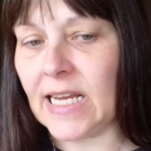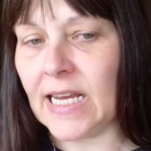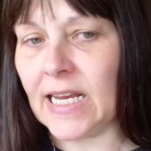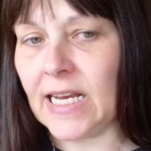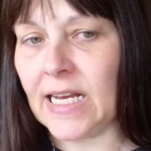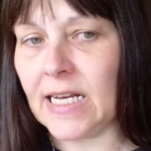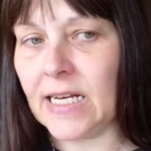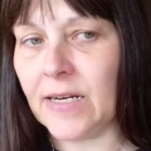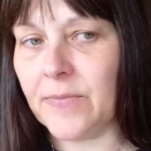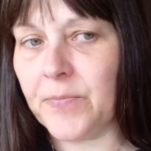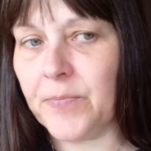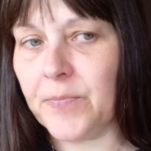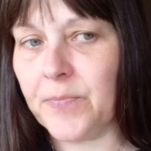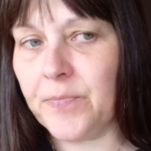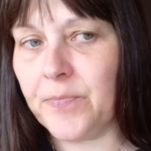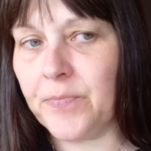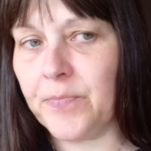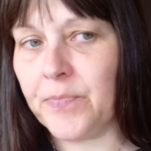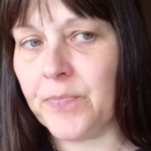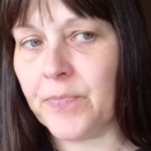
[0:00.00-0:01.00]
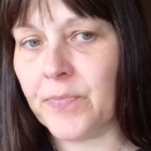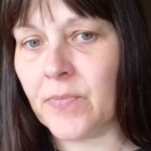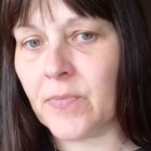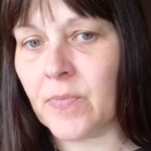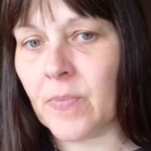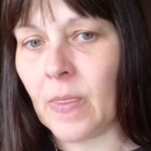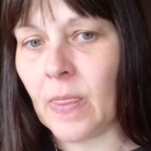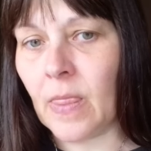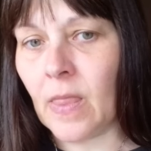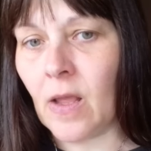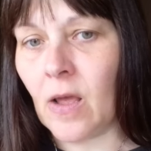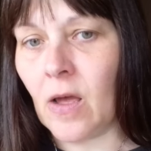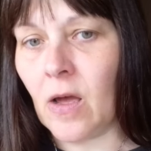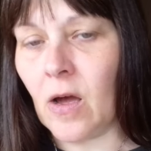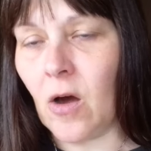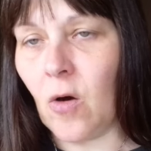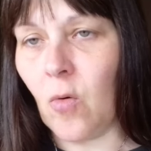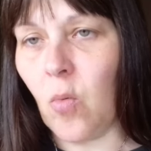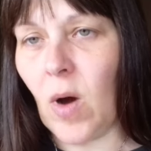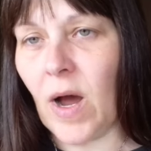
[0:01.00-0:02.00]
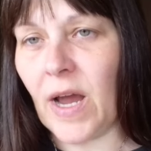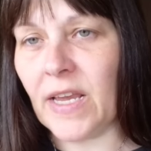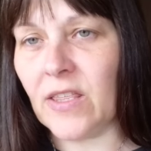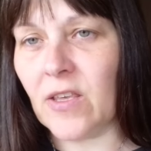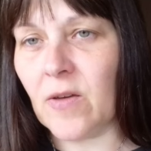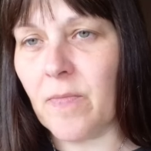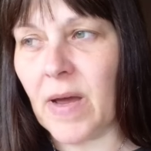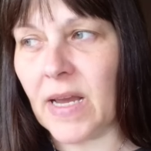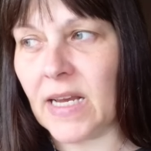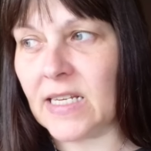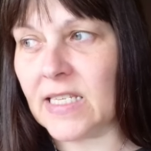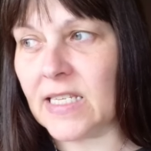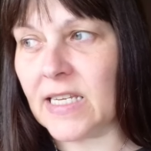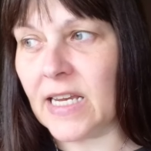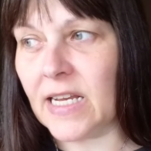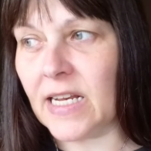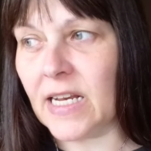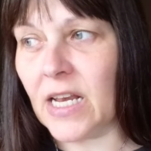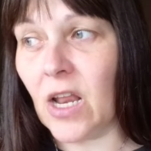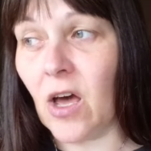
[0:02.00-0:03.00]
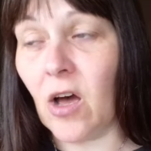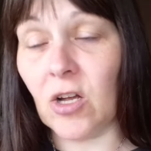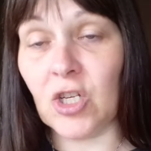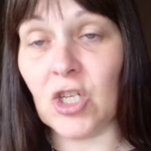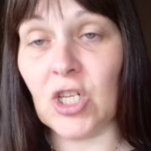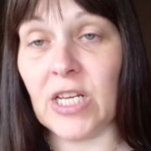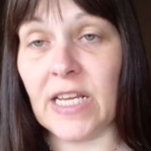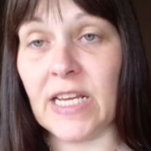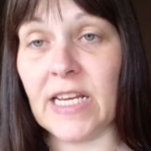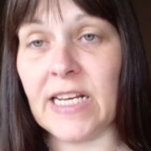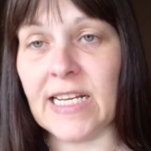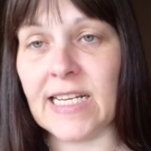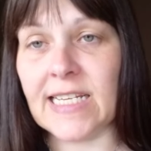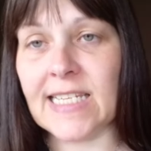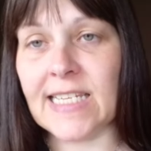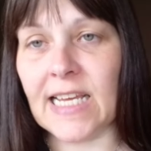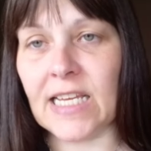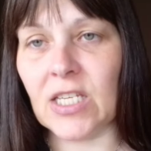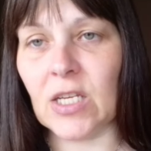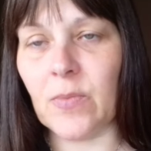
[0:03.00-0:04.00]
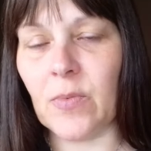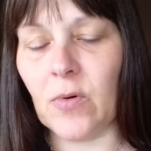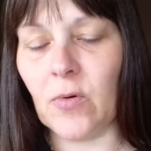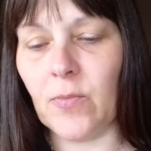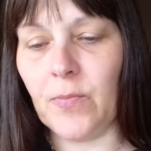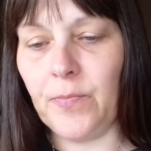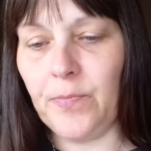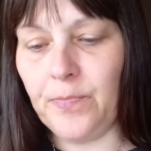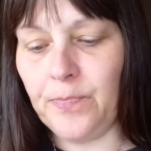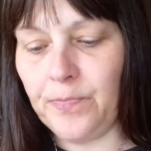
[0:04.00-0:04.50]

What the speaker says: in a way that makes it largely inaccessible.